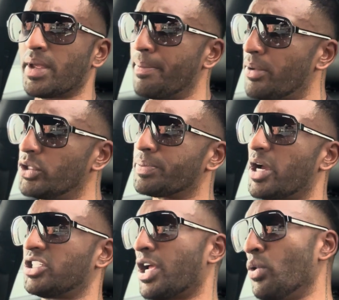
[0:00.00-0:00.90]
boost my
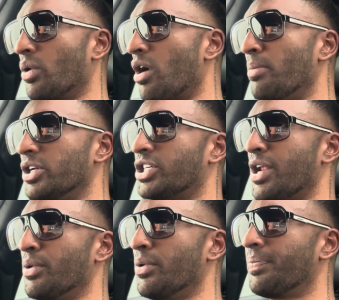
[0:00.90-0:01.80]
channel, grow my
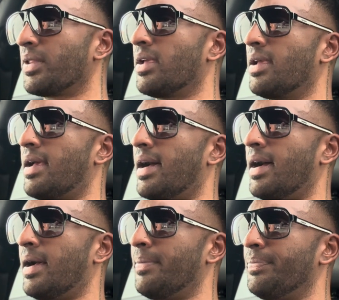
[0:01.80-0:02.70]
channel.
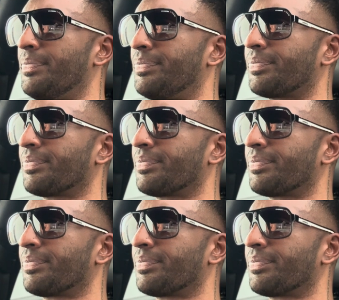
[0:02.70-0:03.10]
And